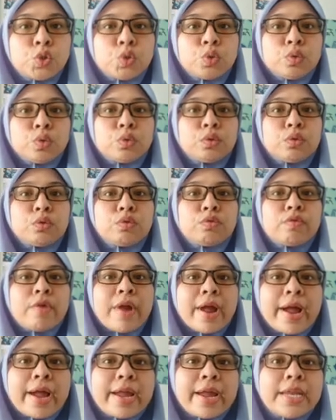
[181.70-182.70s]
to
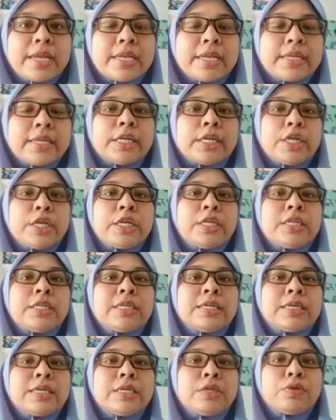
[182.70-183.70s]
write the
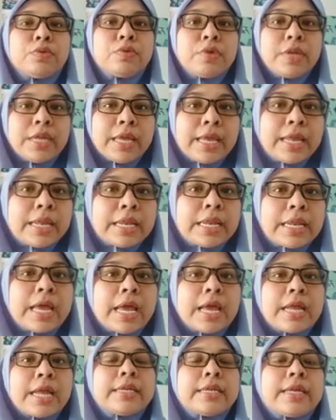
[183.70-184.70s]
unit
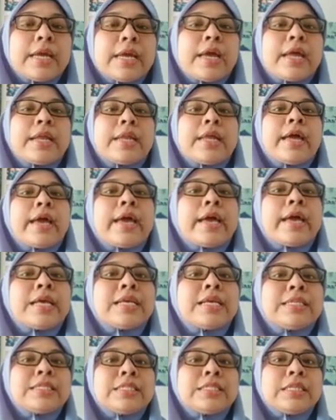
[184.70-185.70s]
that
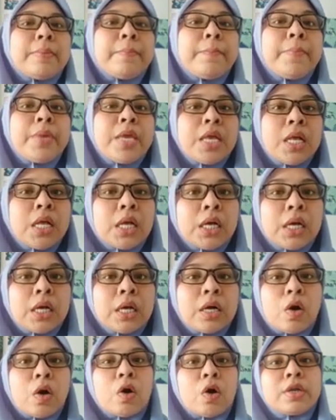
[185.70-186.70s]
has a
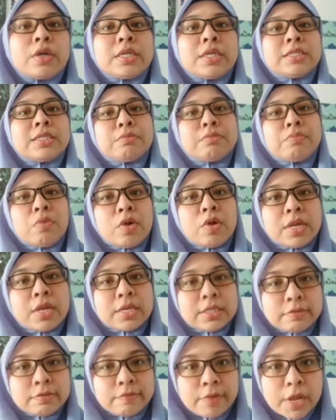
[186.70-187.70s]
bigger or the
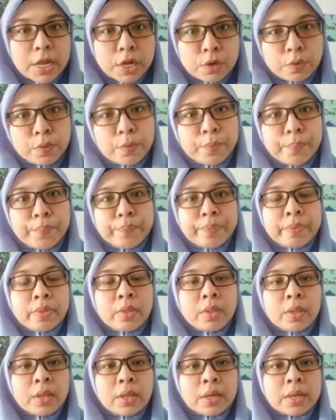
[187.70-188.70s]
smallest value.
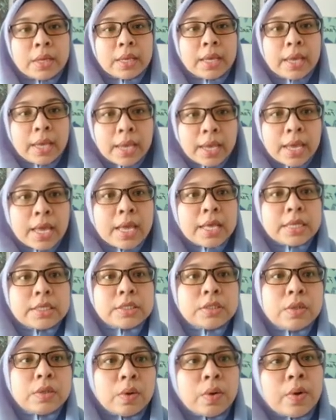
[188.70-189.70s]
Okay,
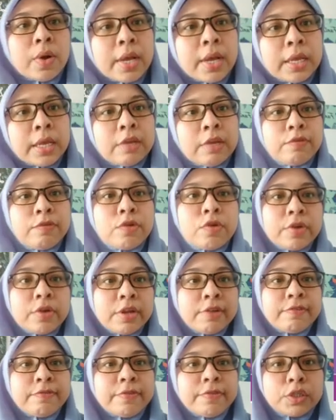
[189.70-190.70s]
so if you
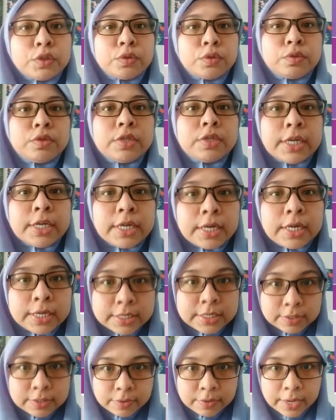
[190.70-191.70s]
refer to
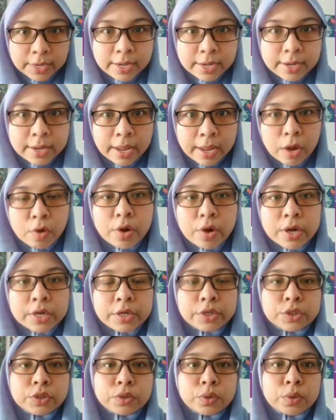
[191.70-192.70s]
the screen that I
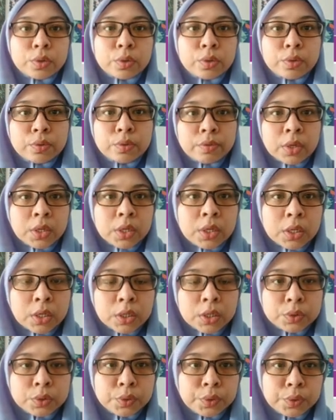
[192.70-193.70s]
already showed
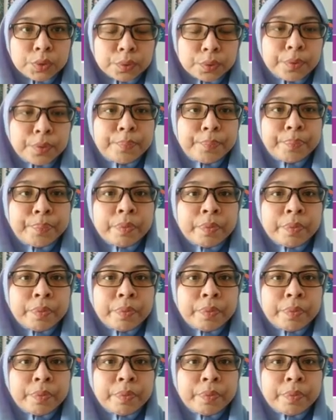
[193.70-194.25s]
to you,